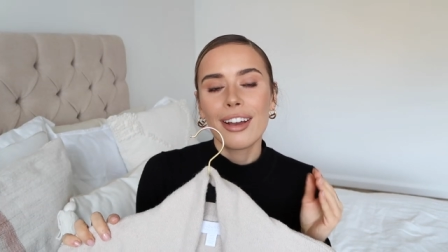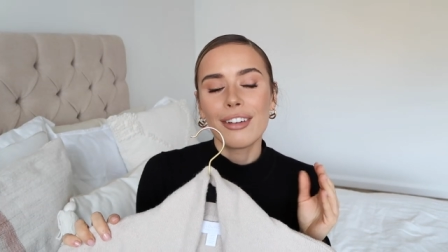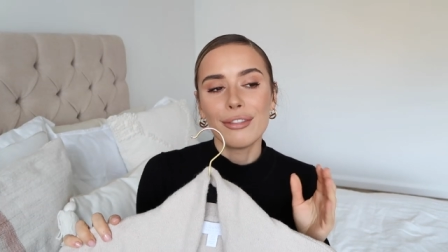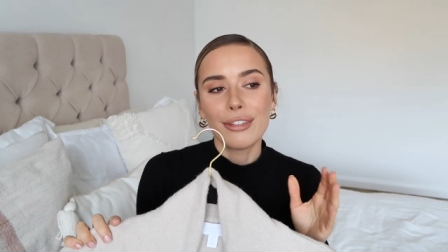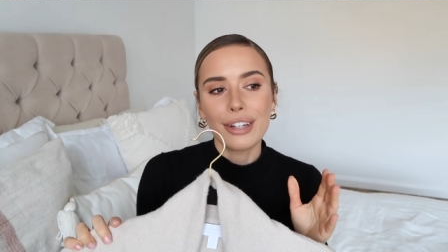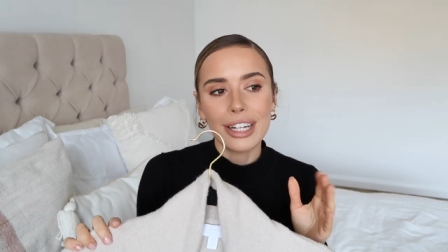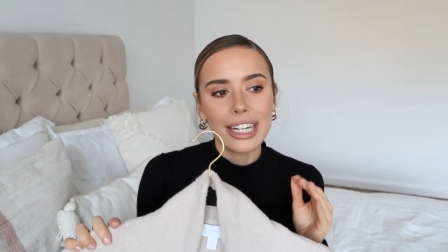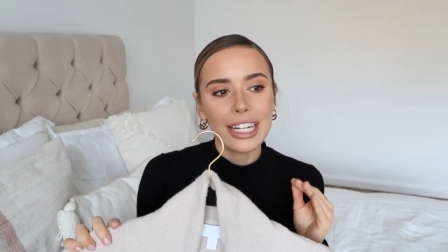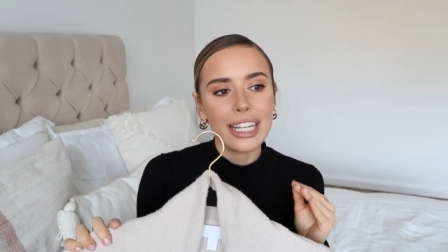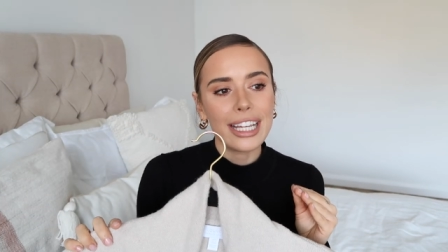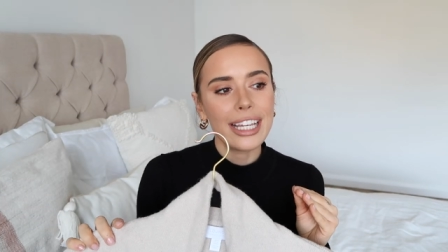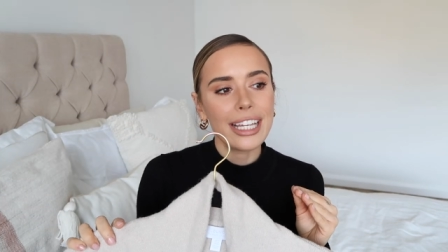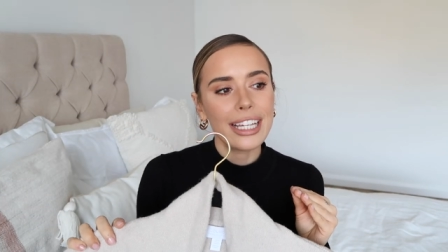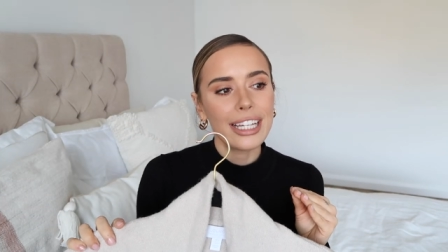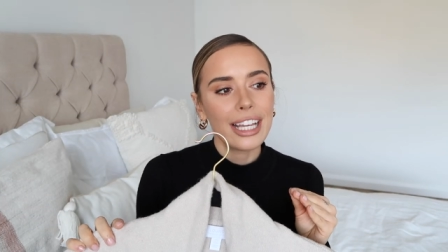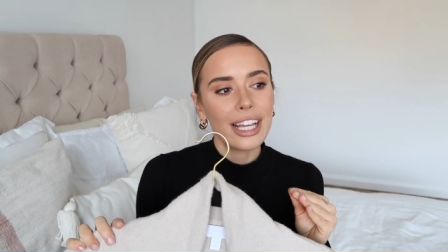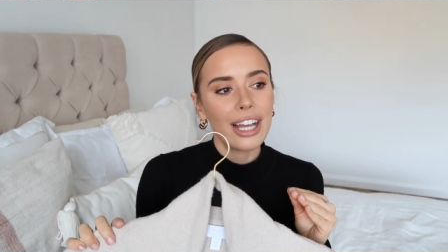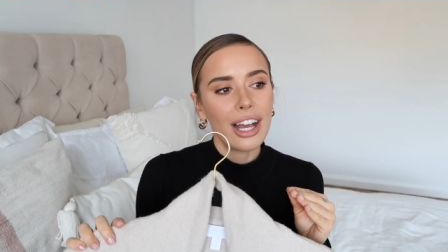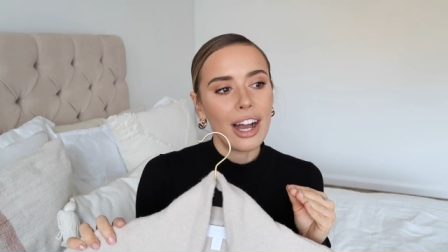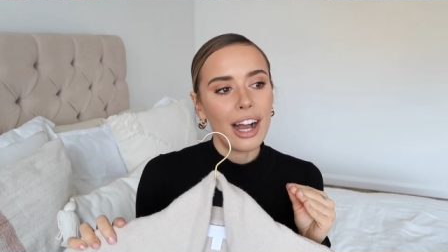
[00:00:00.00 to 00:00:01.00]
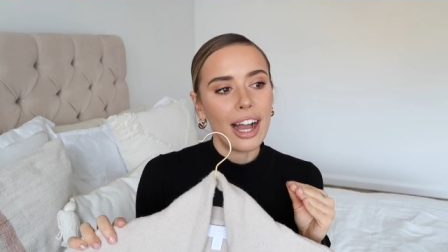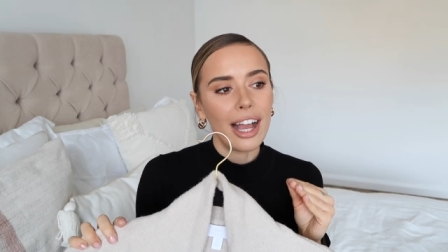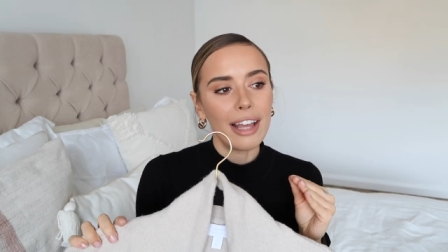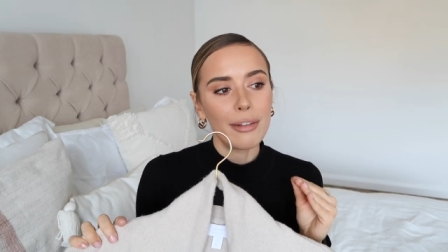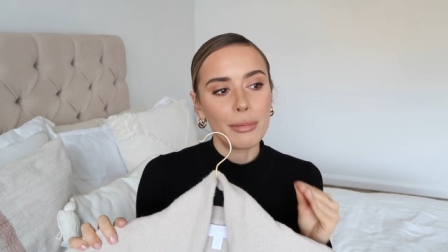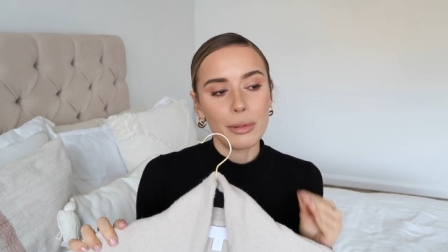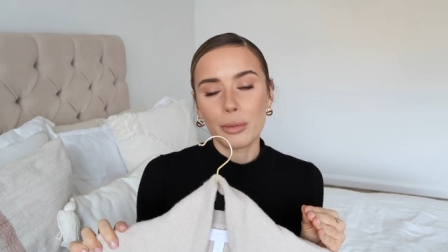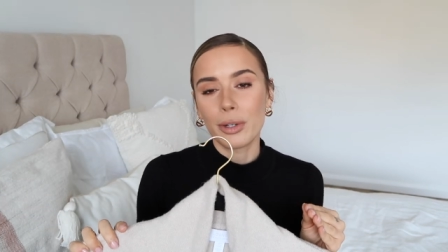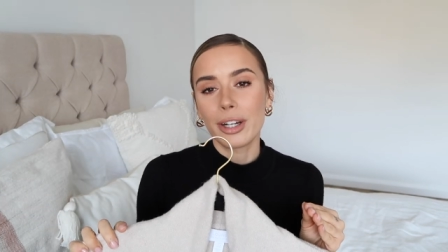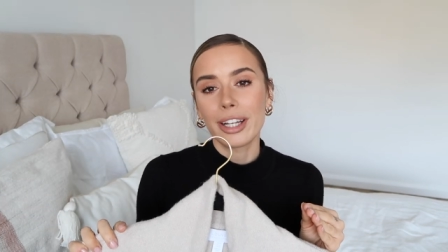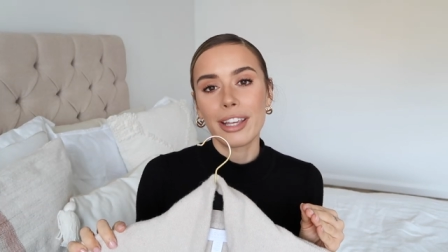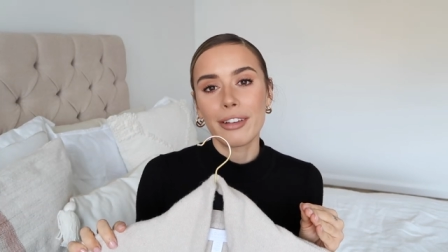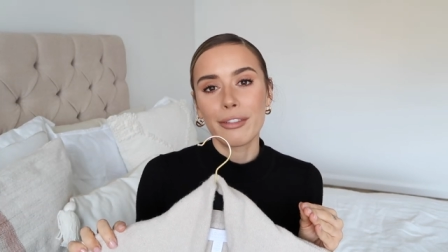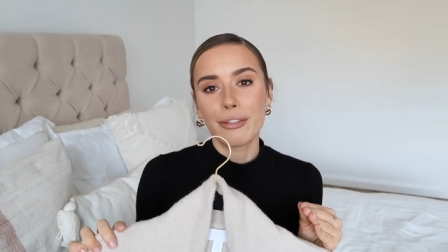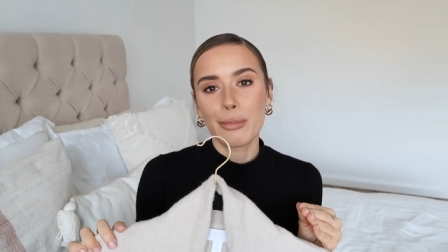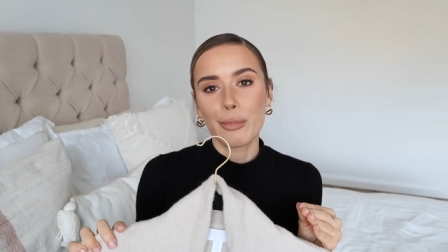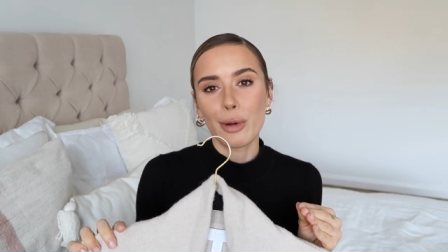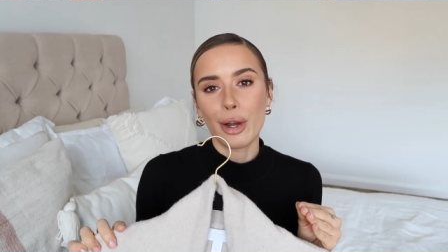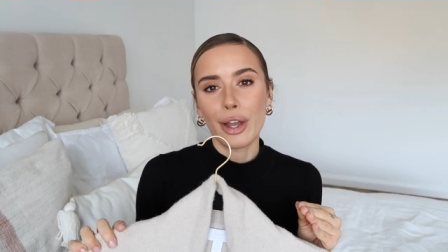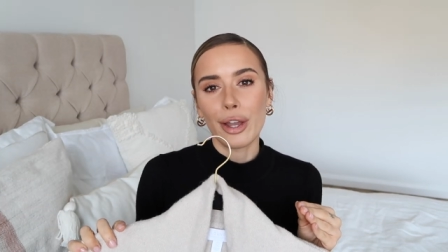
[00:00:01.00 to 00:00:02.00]
really i have been working
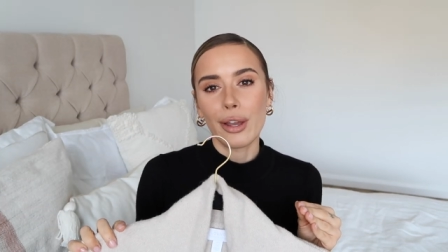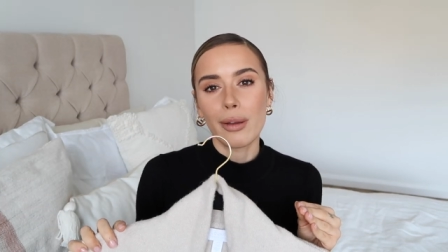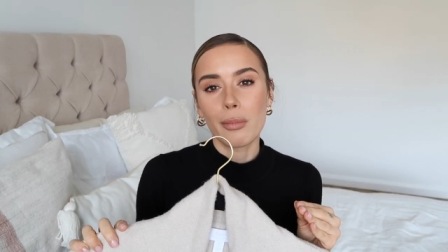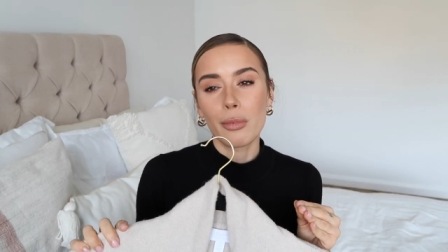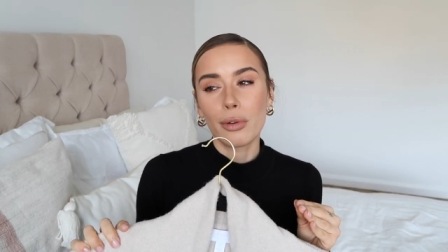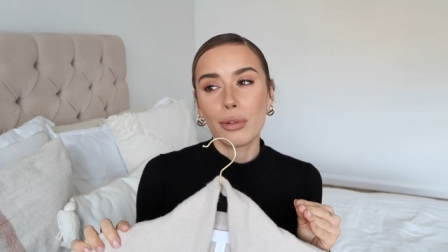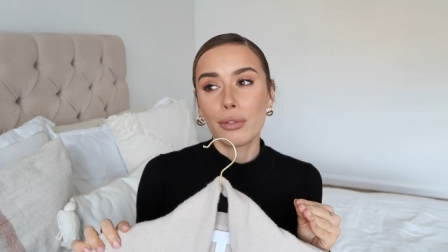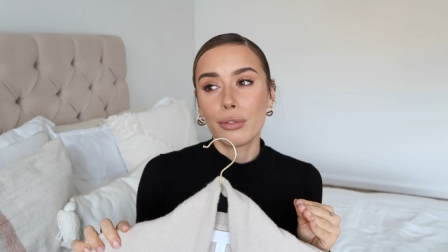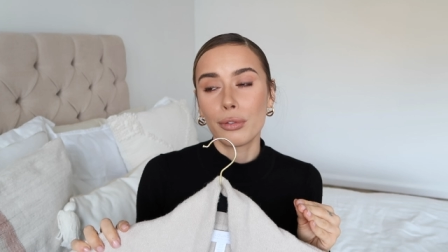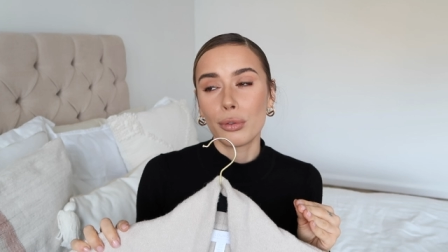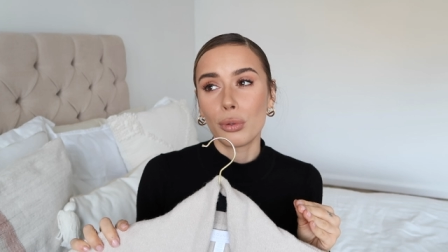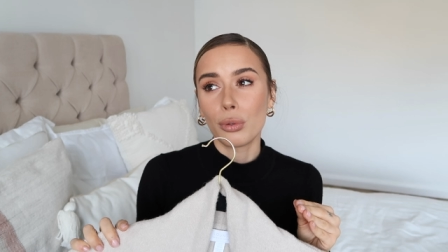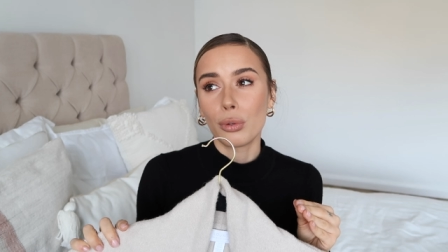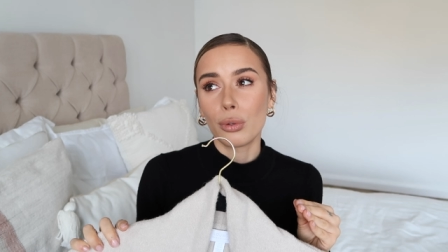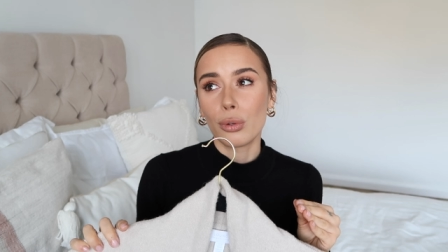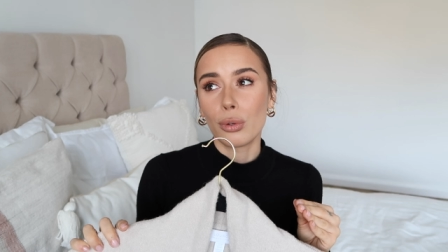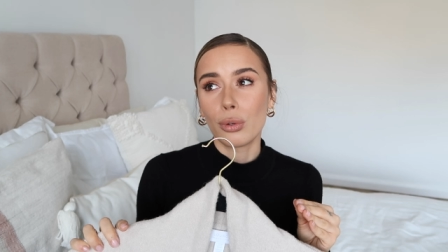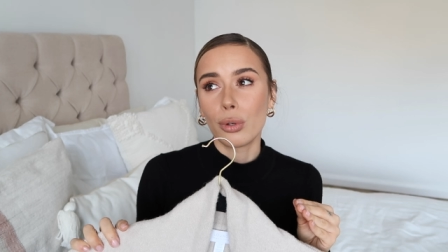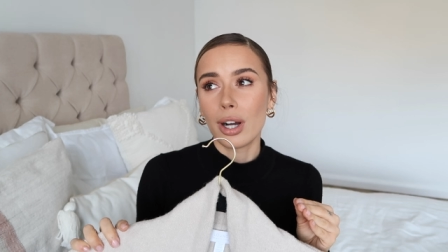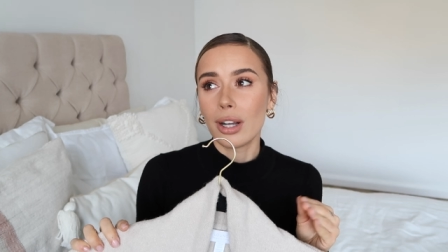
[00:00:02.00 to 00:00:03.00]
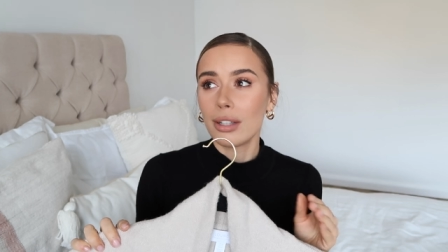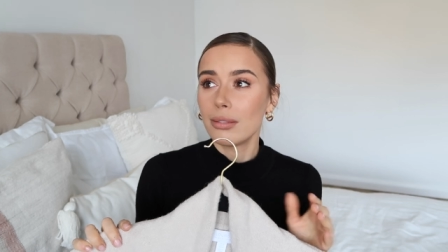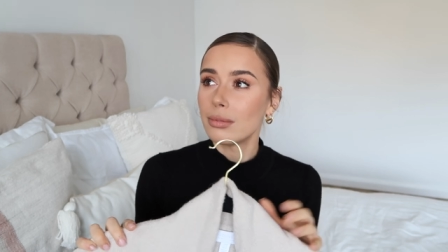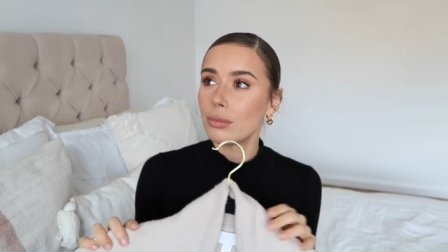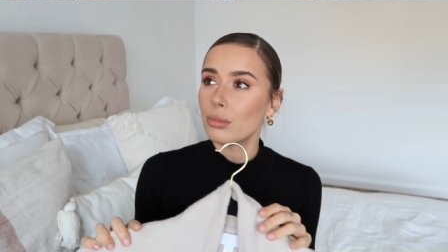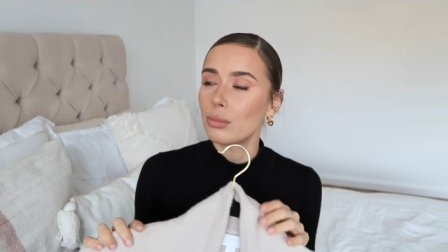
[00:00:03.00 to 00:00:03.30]
from home for